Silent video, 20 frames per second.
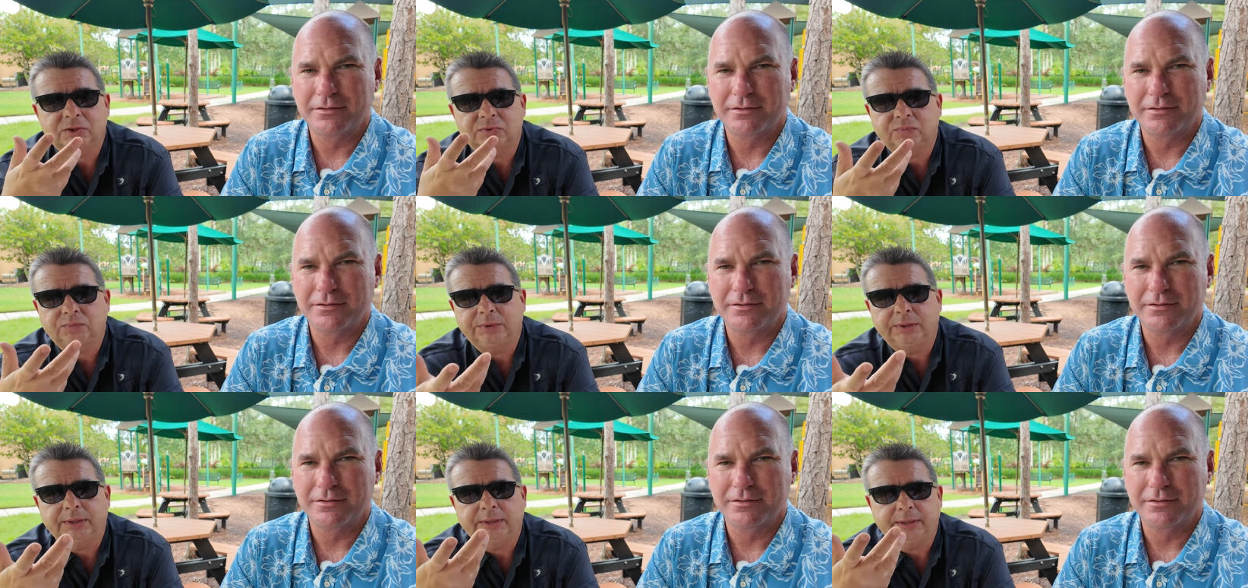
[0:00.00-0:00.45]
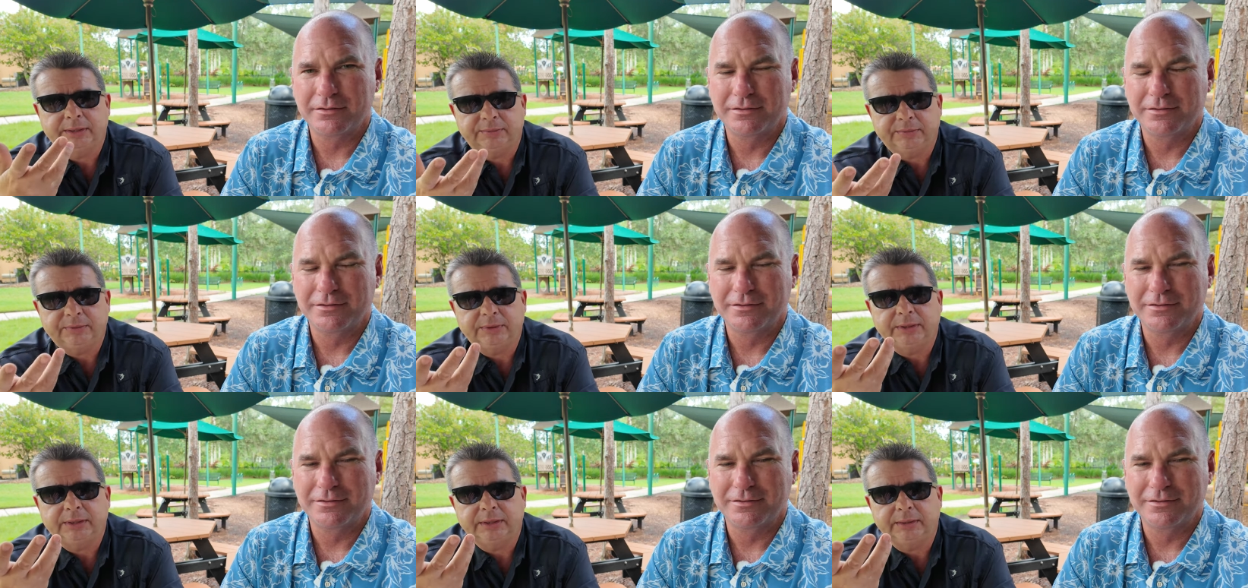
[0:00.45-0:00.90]
Speaker 1: It's
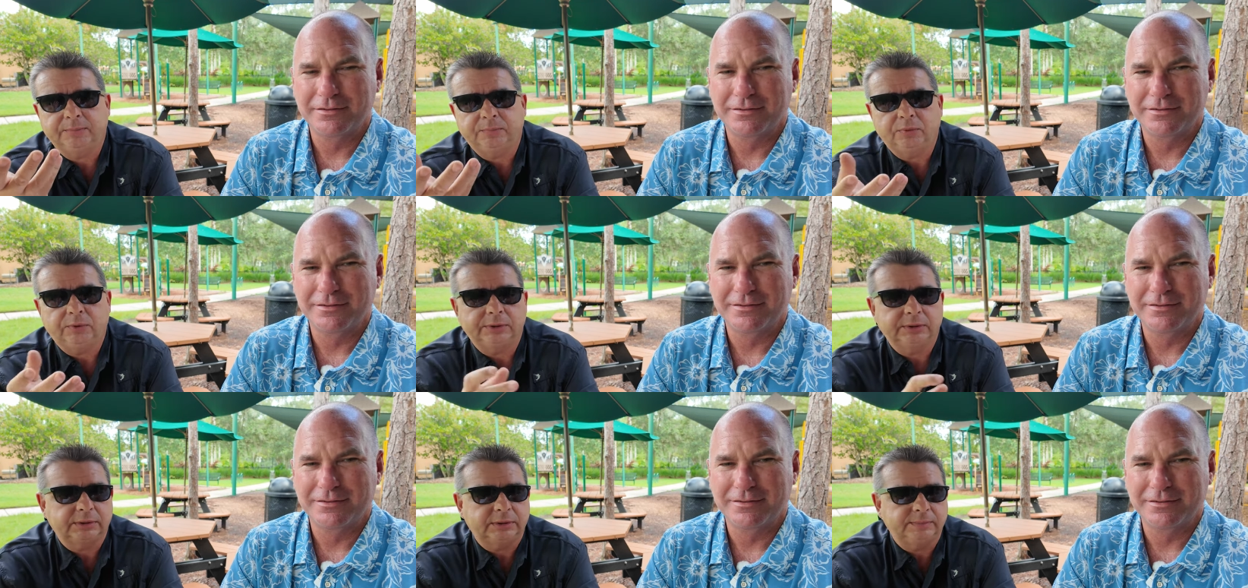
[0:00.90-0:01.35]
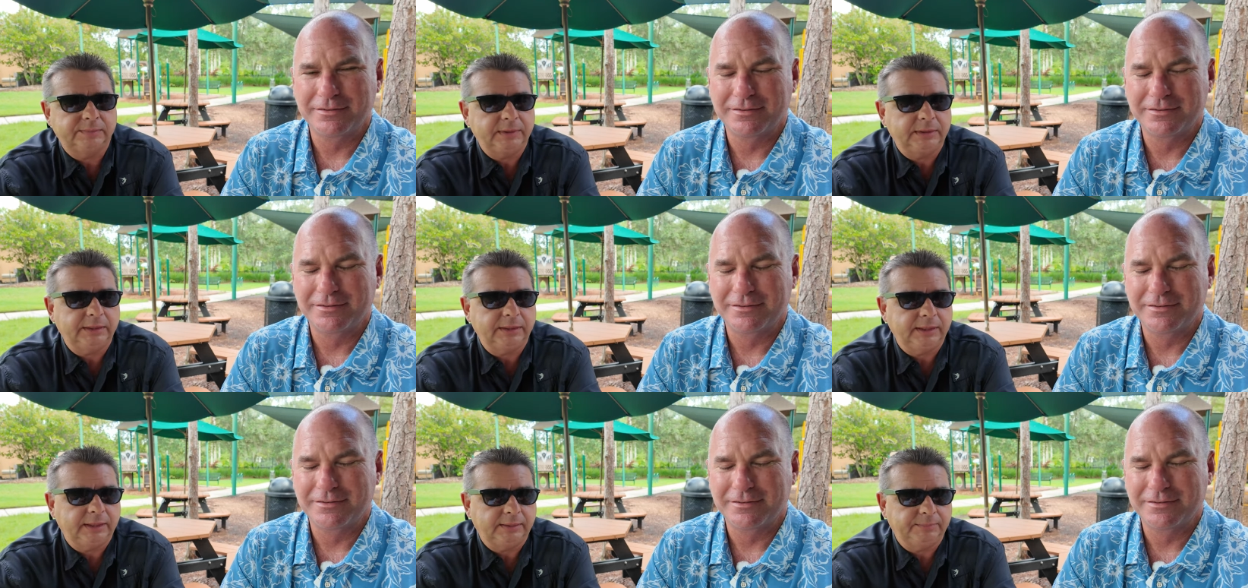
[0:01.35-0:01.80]
really, really important to
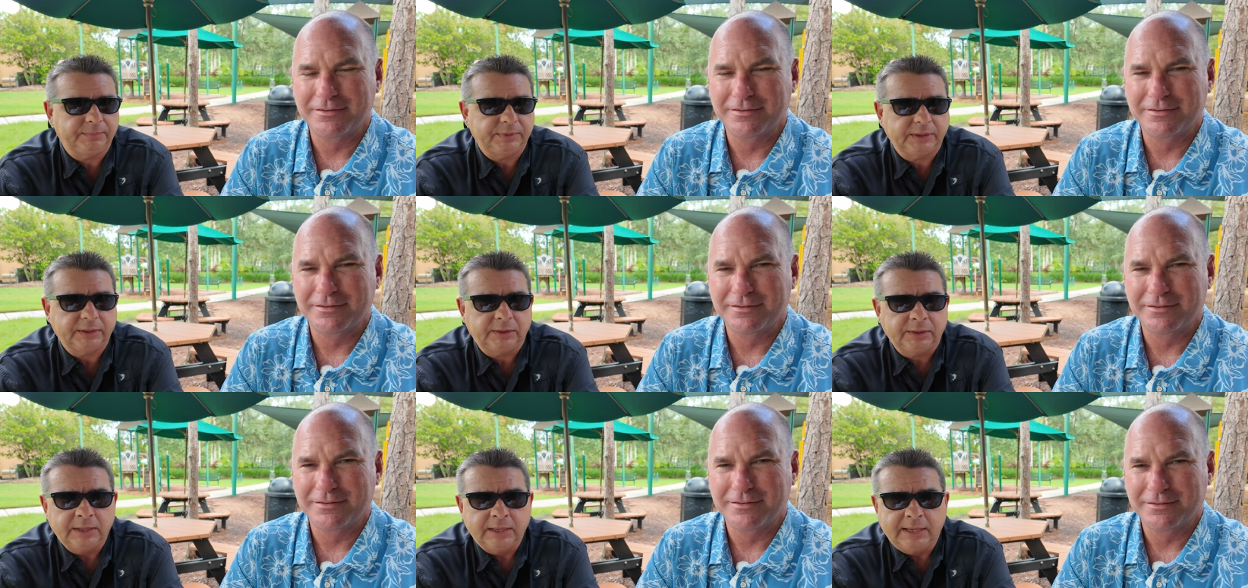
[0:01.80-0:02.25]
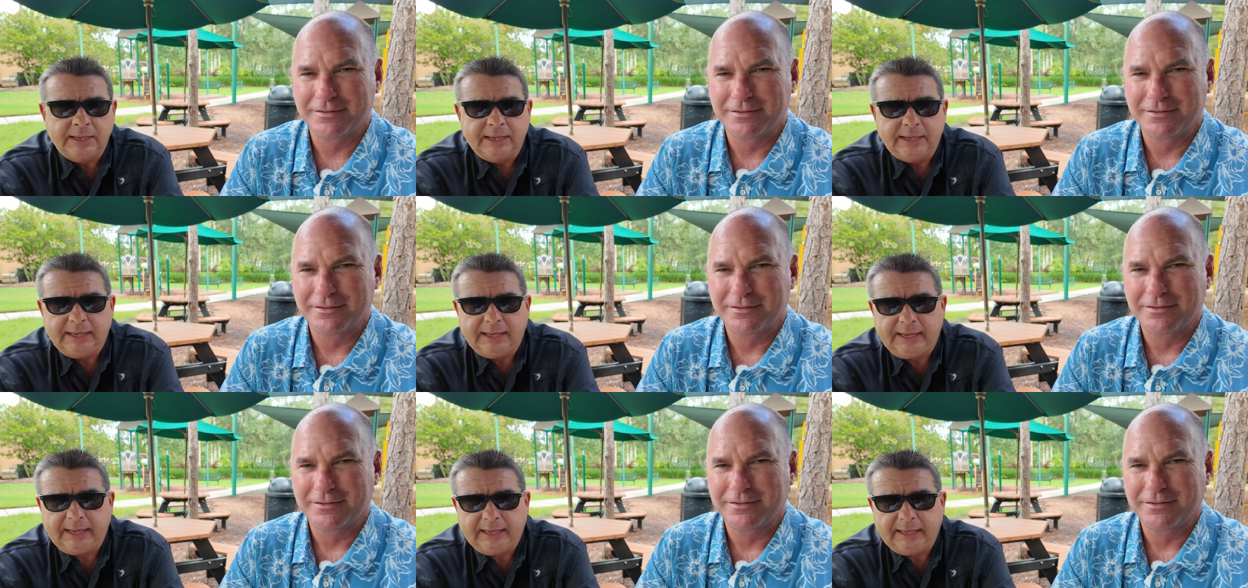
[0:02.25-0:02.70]
me and Bill,
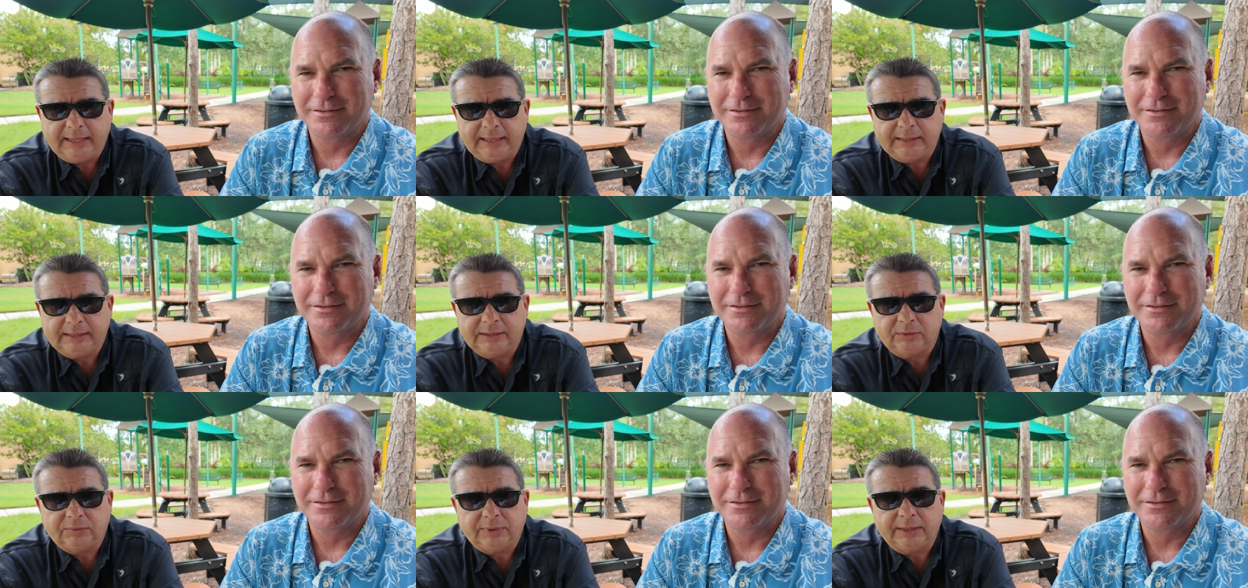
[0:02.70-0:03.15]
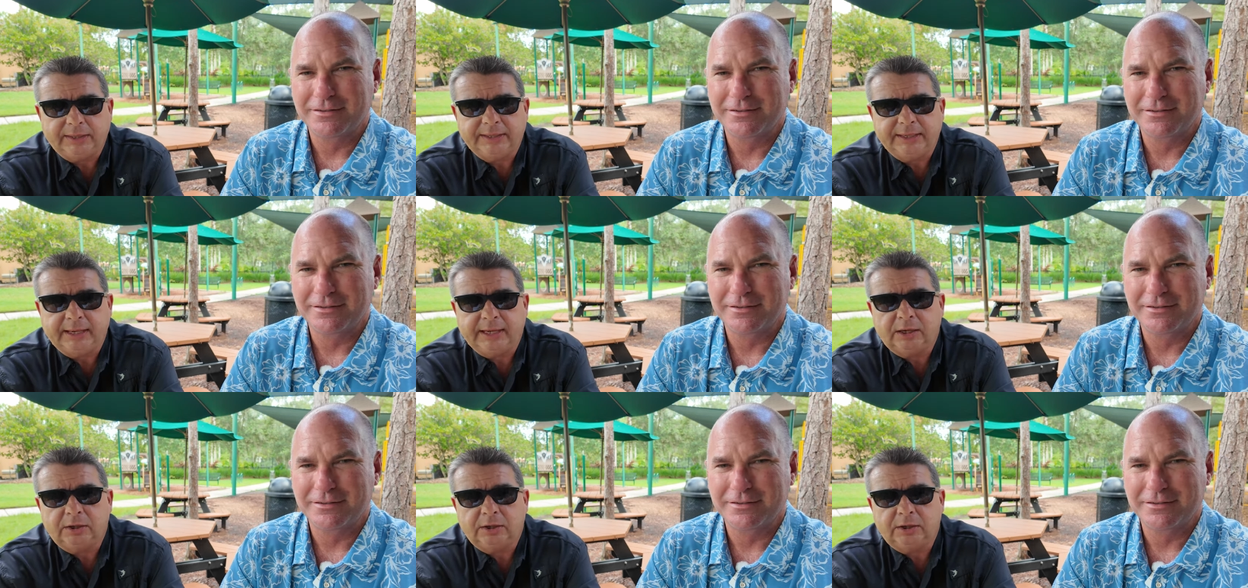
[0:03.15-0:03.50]
and it greatly